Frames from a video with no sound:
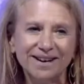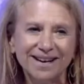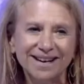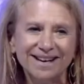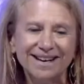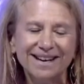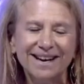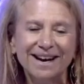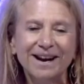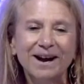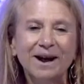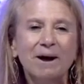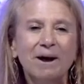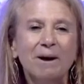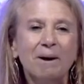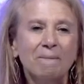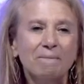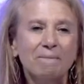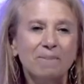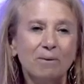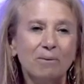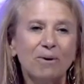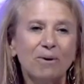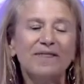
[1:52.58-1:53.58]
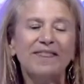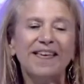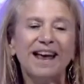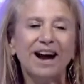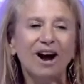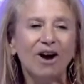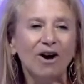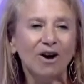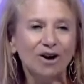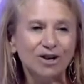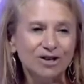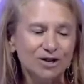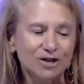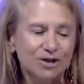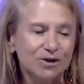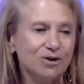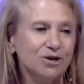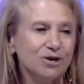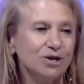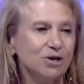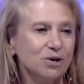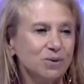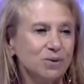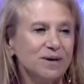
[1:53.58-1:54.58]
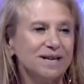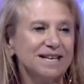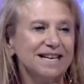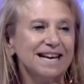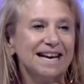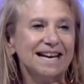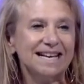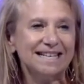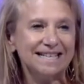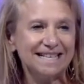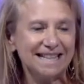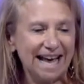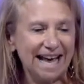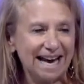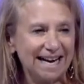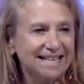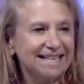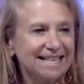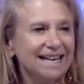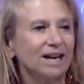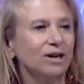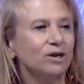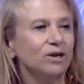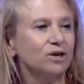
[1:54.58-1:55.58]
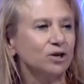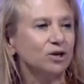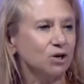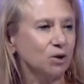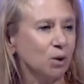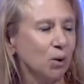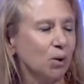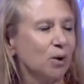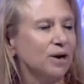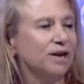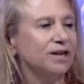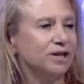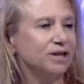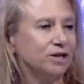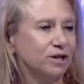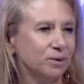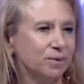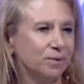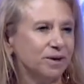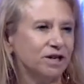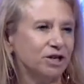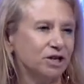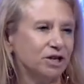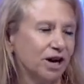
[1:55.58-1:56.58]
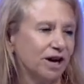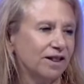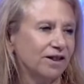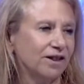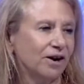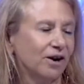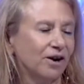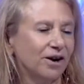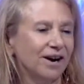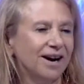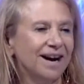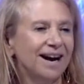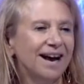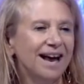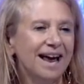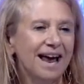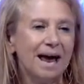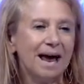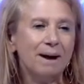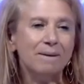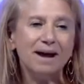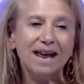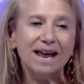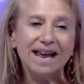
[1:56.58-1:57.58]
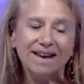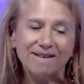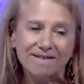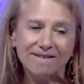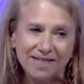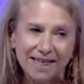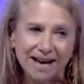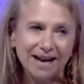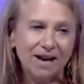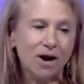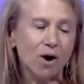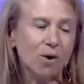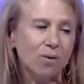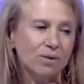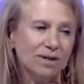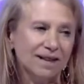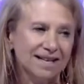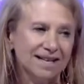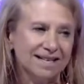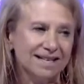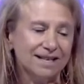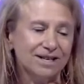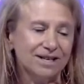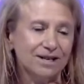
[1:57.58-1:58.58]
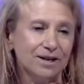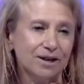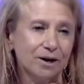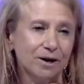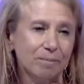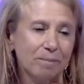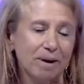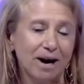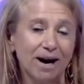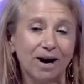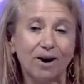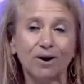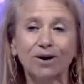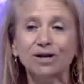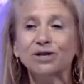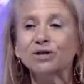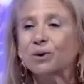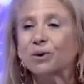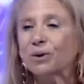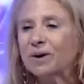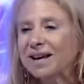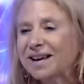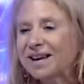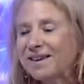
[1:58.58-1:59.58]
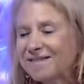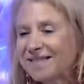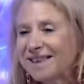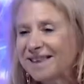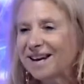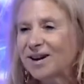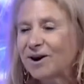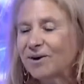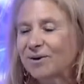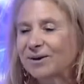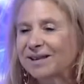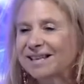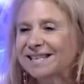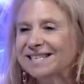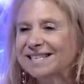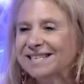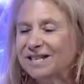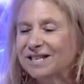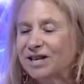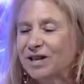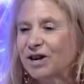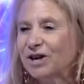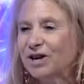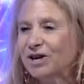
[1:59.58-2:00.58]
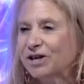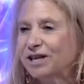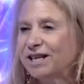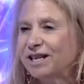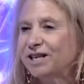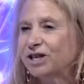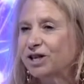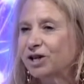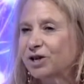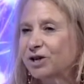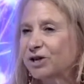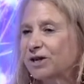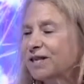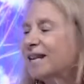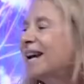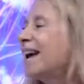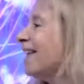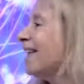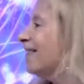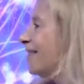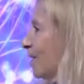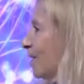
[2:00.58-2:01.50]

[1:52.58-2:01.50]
of it. But what they also do is they tell stories to each other. And if they don't listen to their parents or if they don't listen to their teachers,